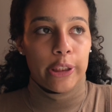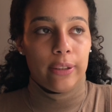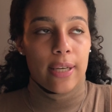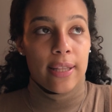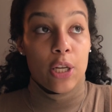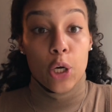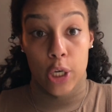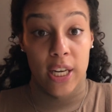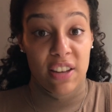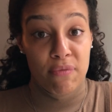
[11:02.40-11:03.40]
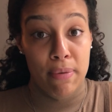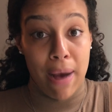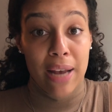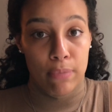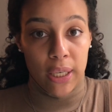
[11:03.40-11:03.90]
and they're gonna give me
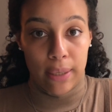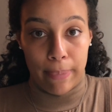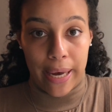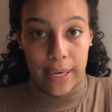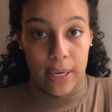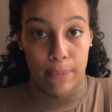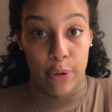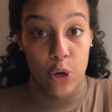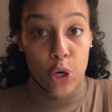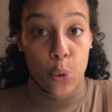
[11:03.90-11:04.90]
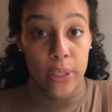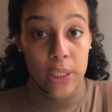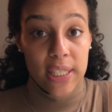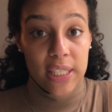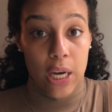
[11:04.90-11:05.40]
my money back, but they're going
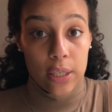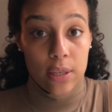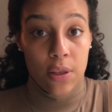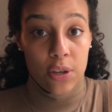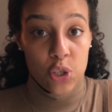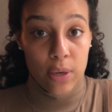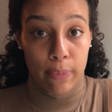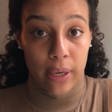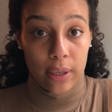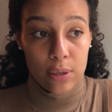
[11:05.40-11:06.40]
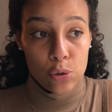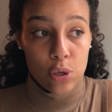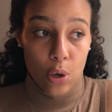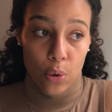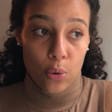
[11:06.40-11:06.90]
to deduct the shipping.
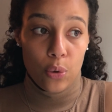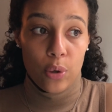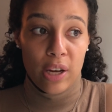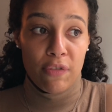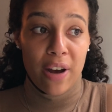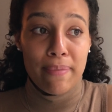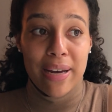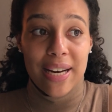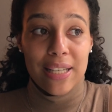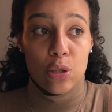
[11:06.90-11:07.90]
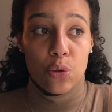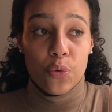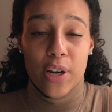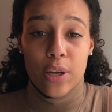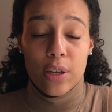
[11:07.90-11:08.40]
So if I made a
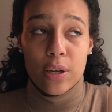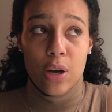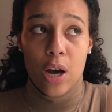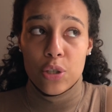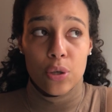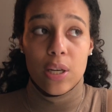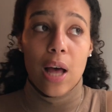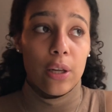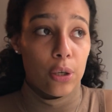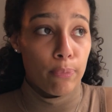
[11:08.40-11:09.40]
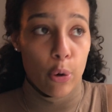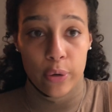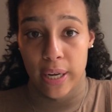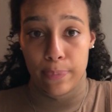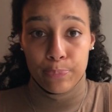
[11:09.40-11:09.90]
$300
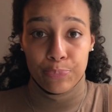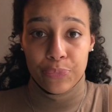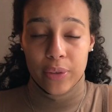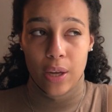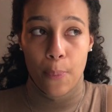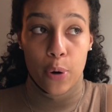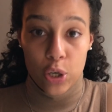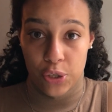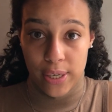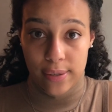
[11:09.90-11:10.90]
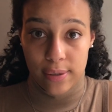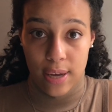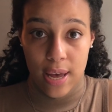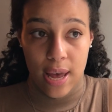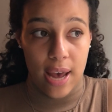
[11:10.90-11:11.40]
MONAT purchase
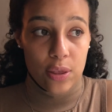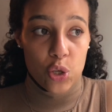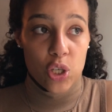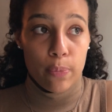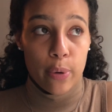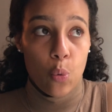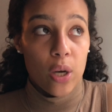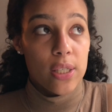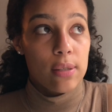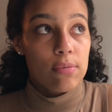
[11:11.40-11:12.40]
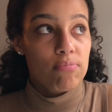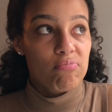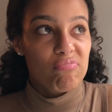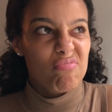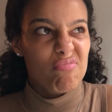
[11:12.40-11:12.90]
and the shipping was
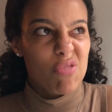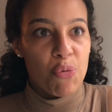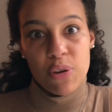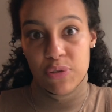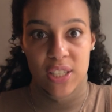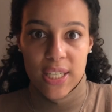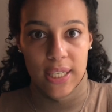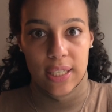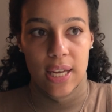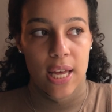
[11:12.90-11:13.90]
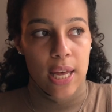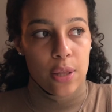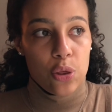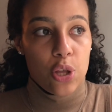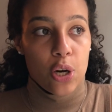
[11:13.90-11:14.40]
$15,
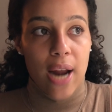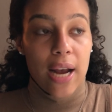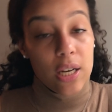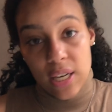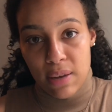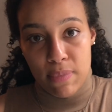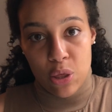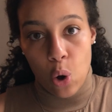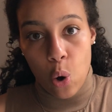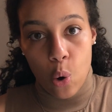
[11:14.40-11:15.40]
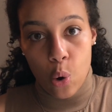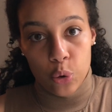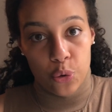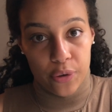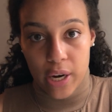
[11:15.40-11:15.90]
they're not gonna give me the whole
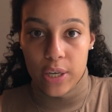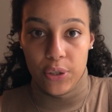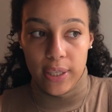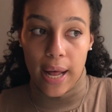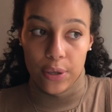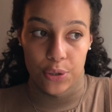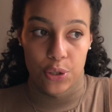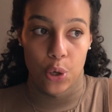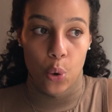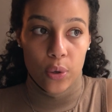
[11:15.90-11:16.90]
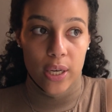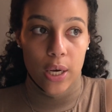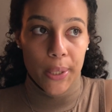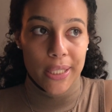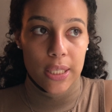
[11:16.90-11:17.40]
$300. They're only
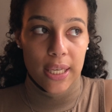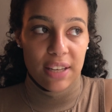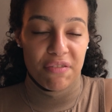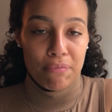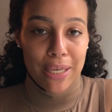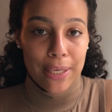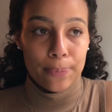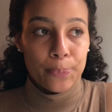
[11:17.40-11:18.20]
going to give me